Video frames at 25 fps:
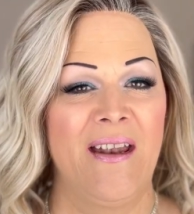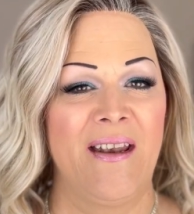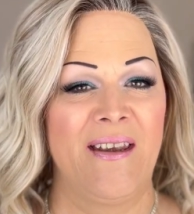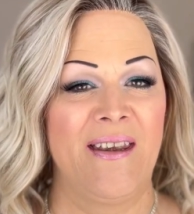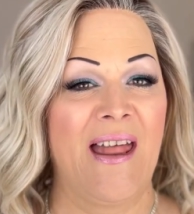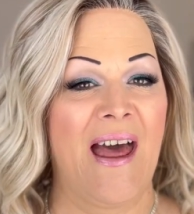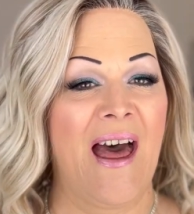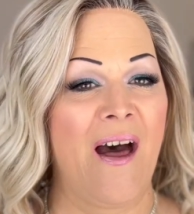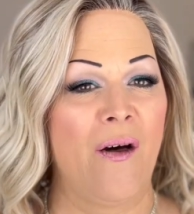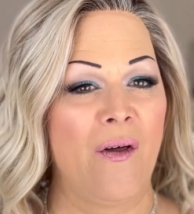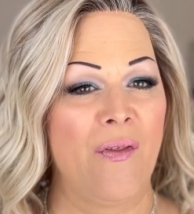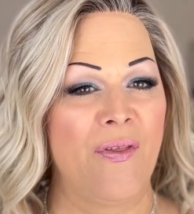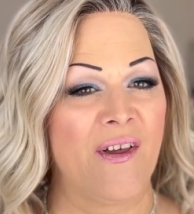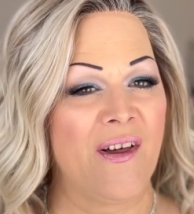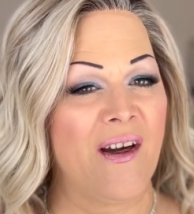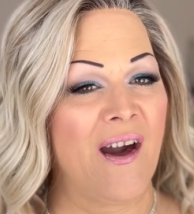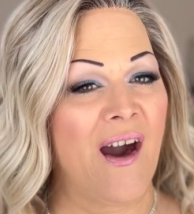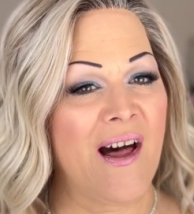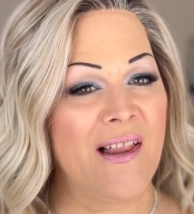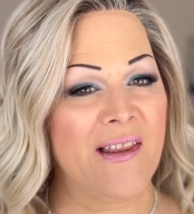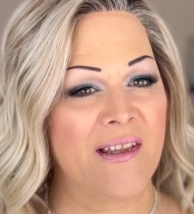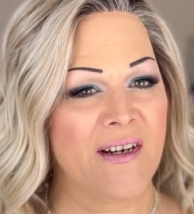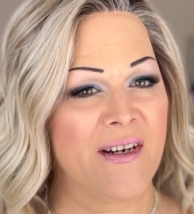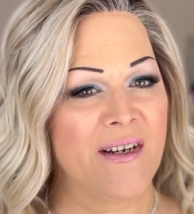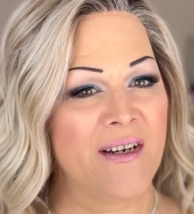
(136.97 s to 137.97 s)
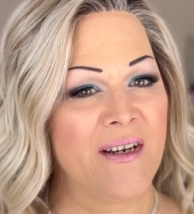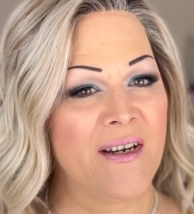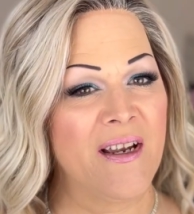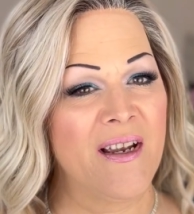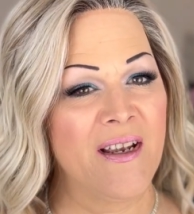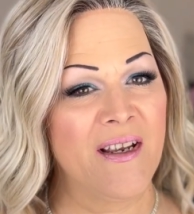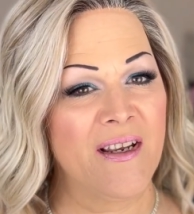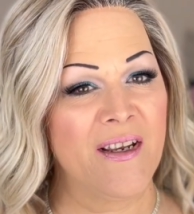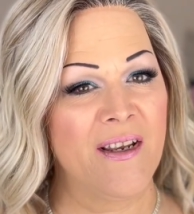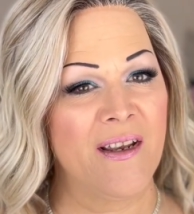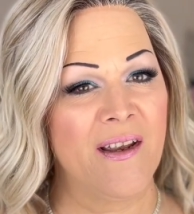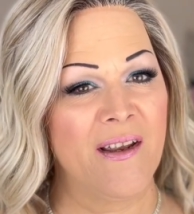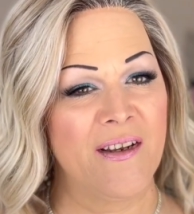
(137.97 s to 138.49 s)
Now, the color
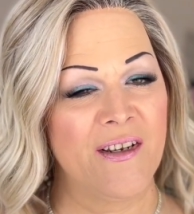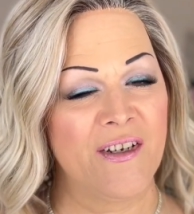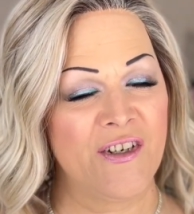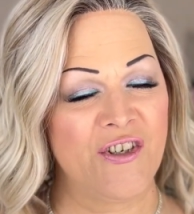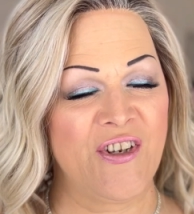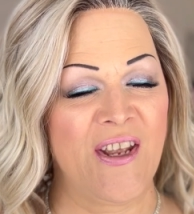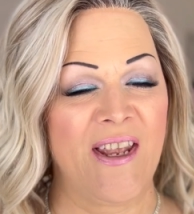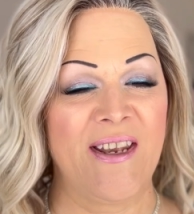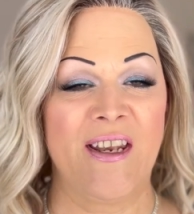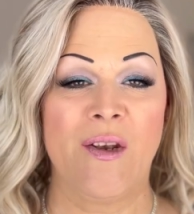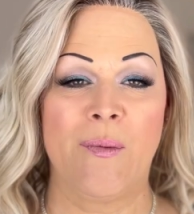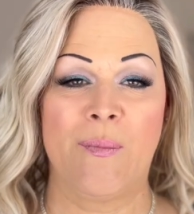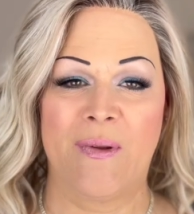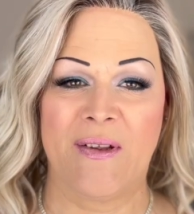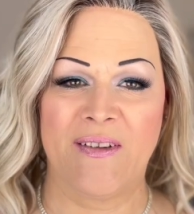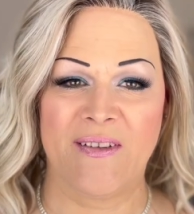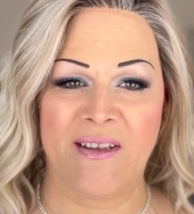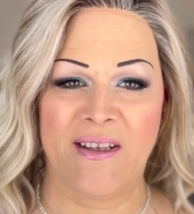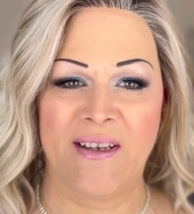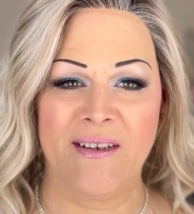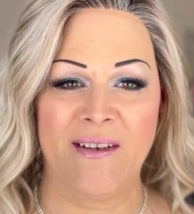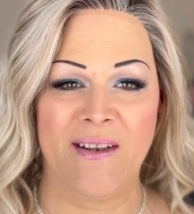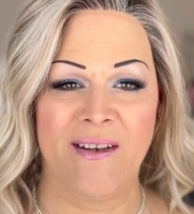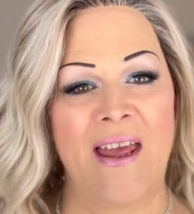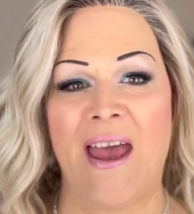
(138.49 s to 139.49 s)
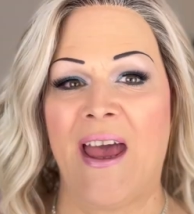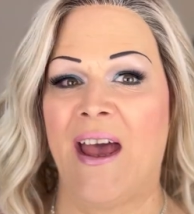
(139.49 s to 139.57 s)
Shaded Biscuit,